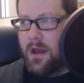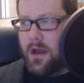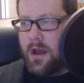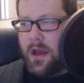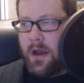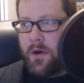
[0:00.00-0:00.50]

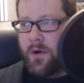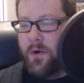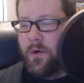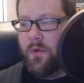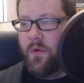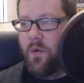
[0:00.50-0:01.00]

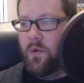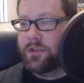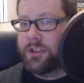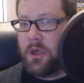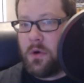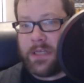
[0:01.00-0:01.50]
who
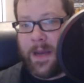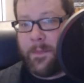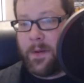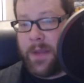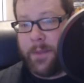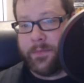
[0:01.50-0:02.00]
shows up in
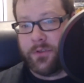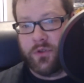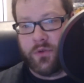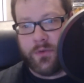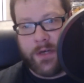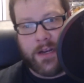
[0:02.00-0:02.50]
people's
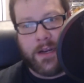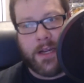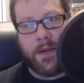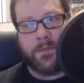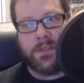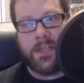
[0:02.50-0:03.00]

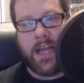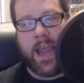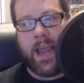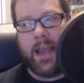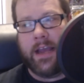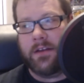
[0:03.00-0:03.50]
dreams,
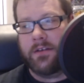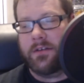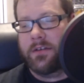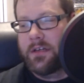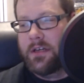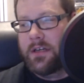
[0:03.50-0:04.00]
and
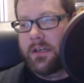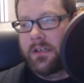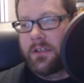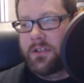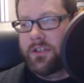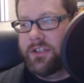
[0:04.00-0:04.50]

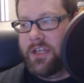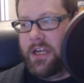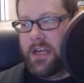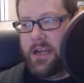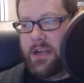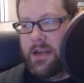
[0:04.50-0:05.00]

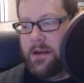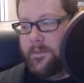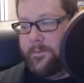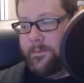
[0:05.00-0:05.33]
she